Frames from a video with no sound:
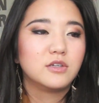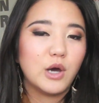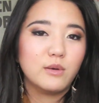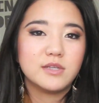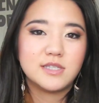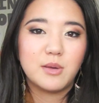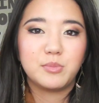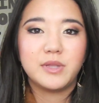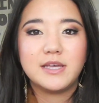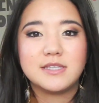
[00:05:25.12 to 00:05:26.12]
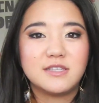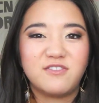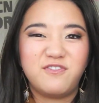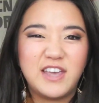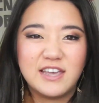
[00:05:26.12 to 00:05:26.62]
go to someplace
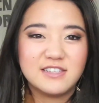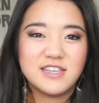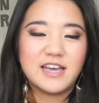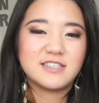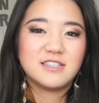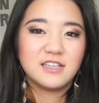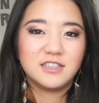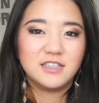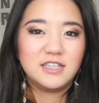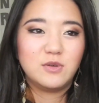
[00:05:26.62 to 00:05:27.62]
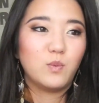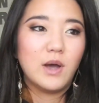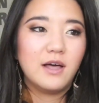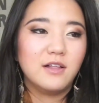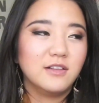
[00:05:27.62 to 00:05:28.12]
fantastically
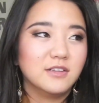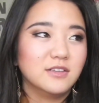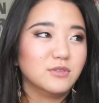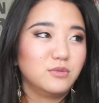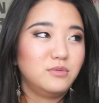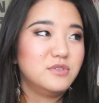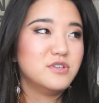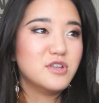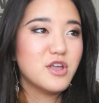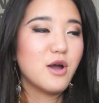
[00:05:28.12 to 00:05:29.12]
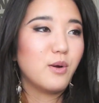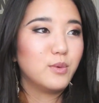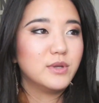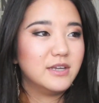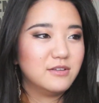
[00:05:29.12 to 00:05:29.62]
well
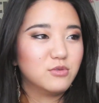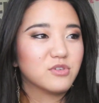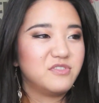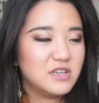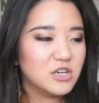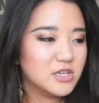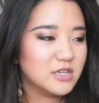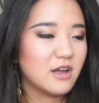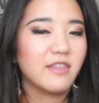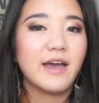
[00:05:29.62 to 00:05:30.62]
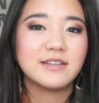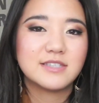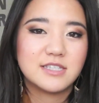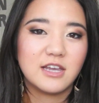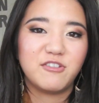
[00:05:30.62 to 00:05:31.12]
known and revered and all
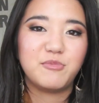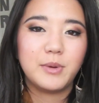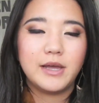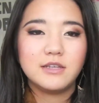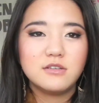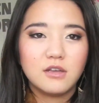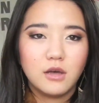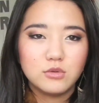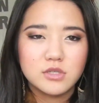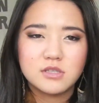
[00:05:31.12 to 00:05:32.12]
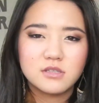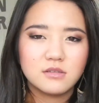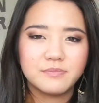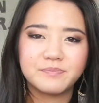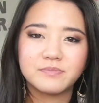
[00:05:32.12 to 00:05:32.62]
that stuff, but you know, just
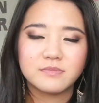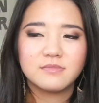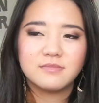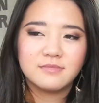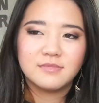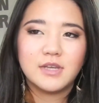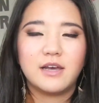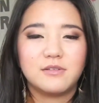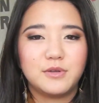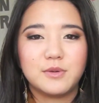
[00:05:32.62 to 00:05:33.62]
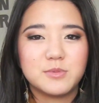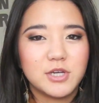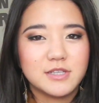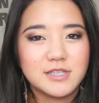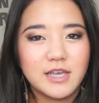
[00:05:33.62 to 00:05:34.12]
I don't know what I'm
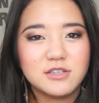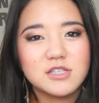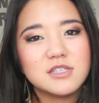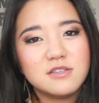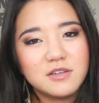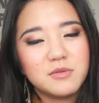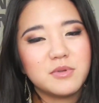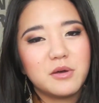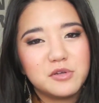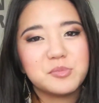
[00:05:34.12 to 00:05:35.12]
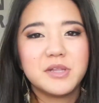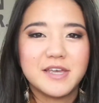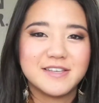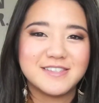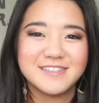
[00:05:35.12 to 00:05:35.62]
trying to say. Just, you know, know your
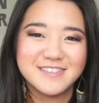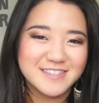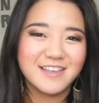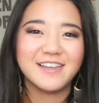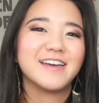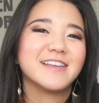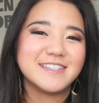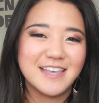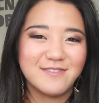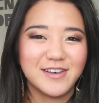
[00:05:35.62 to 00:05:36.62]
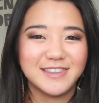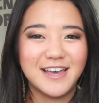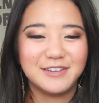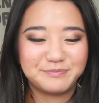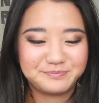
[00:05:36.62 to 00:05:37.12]
place. That's all I gotta say about
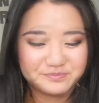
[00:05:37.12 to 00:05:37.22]
that.